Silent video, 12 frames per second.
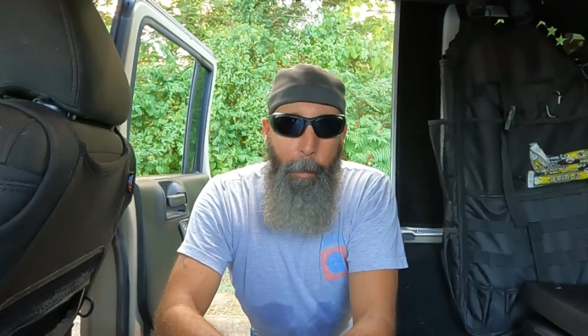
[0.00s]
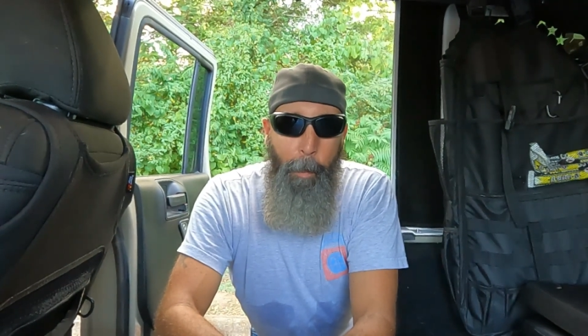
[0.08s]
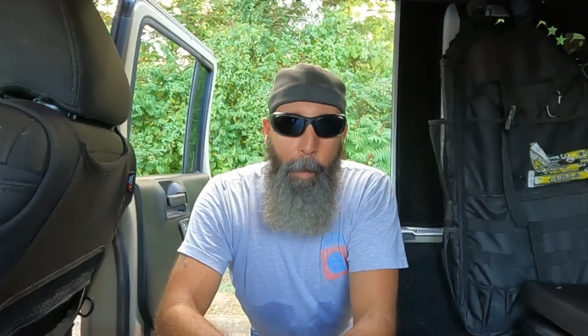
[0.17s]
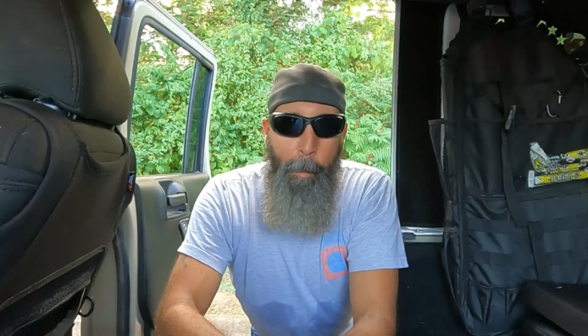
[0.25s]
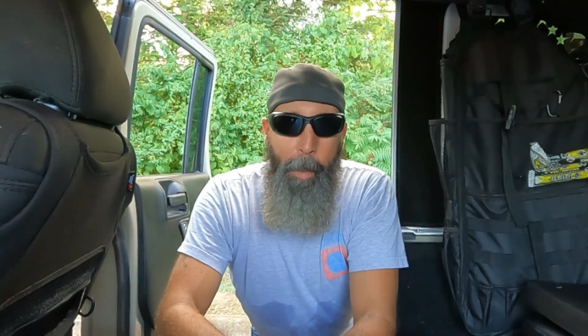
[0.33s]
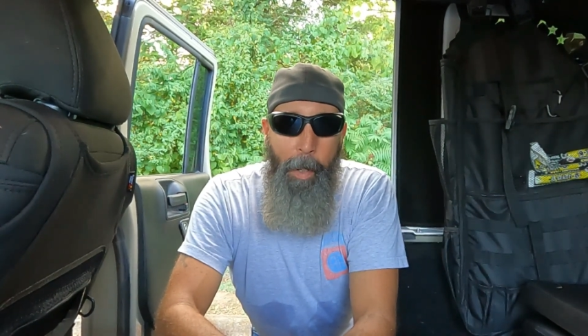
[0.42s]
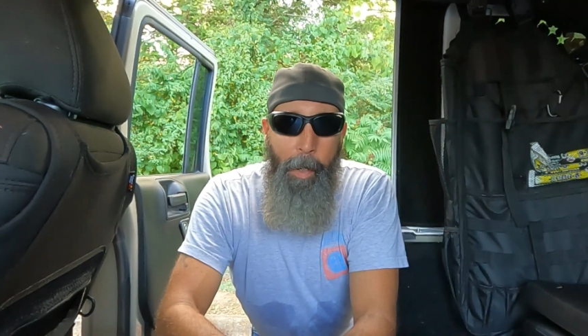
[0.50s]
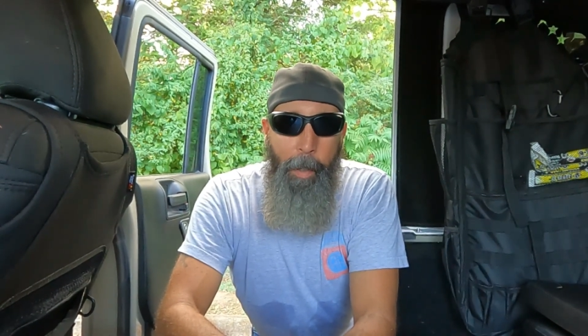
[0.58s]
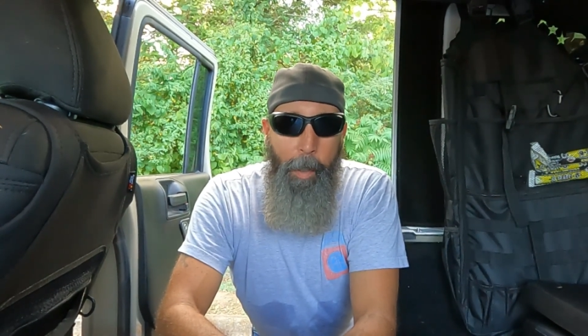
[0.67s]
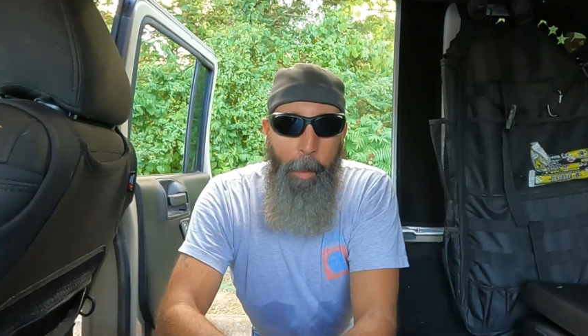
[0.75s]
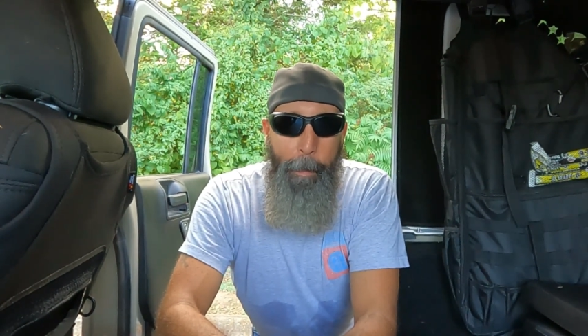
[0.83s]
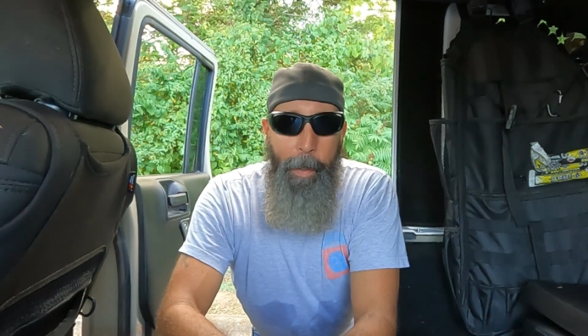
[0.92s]
roll
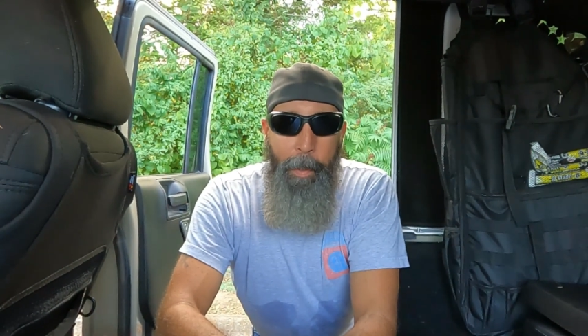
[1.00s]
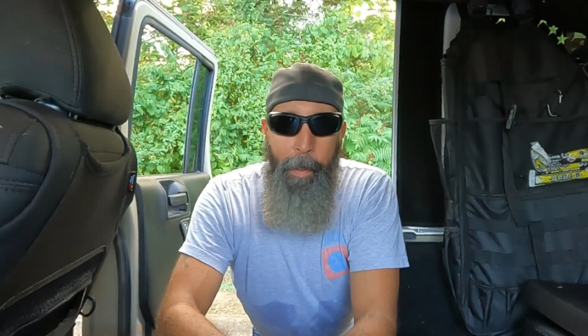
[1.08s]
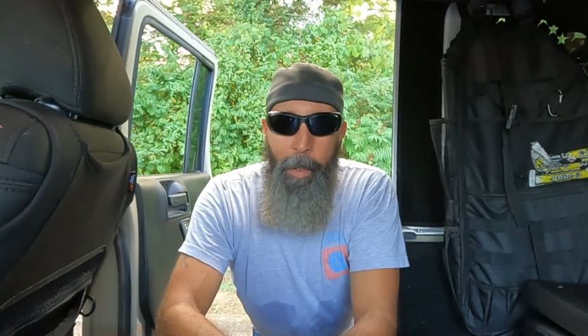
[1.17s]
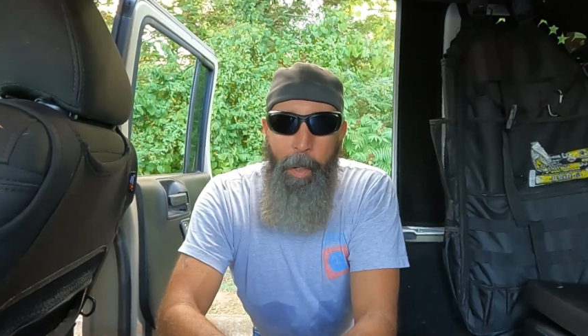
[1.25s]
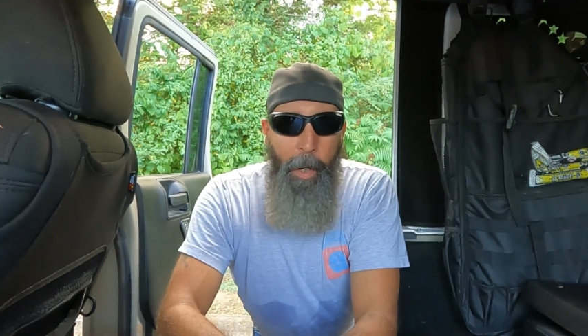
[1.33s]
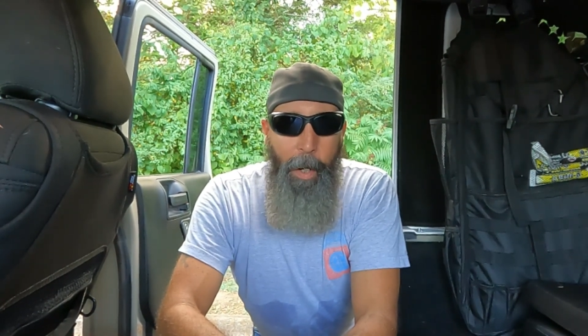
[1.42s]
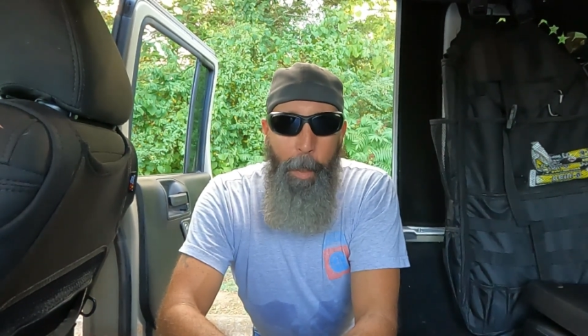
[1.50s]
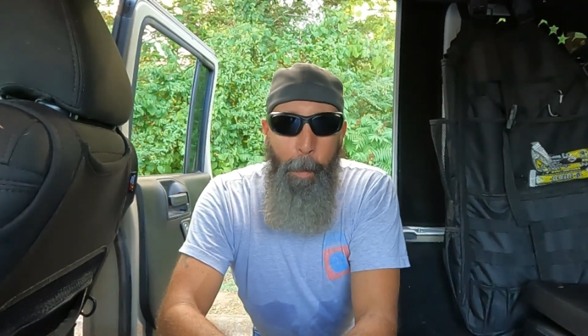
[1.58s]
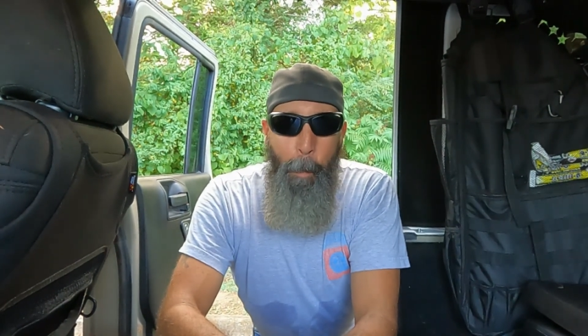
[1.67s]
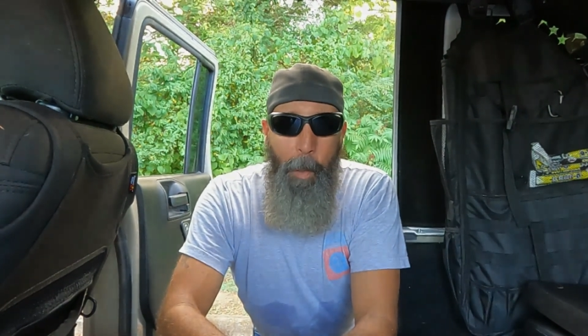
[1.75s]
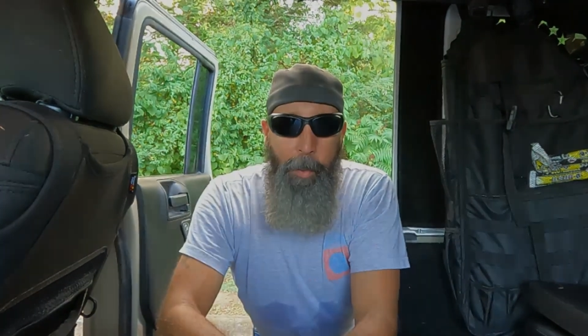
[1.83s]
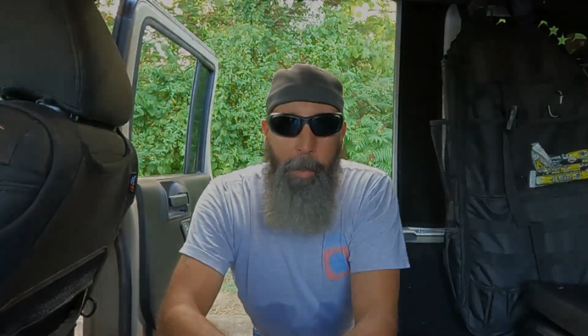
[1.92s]
bar up here, and
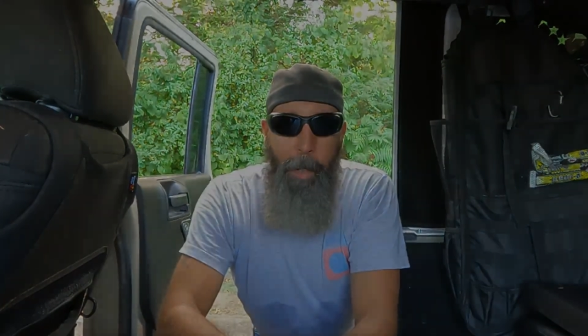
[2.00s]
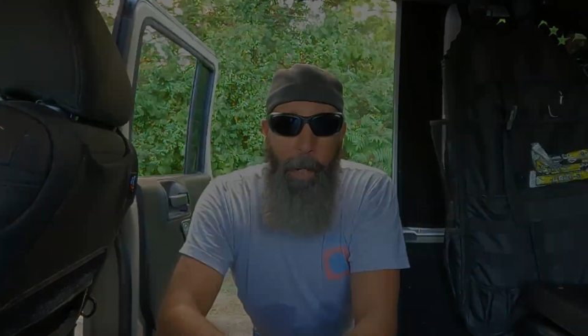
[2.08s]
it works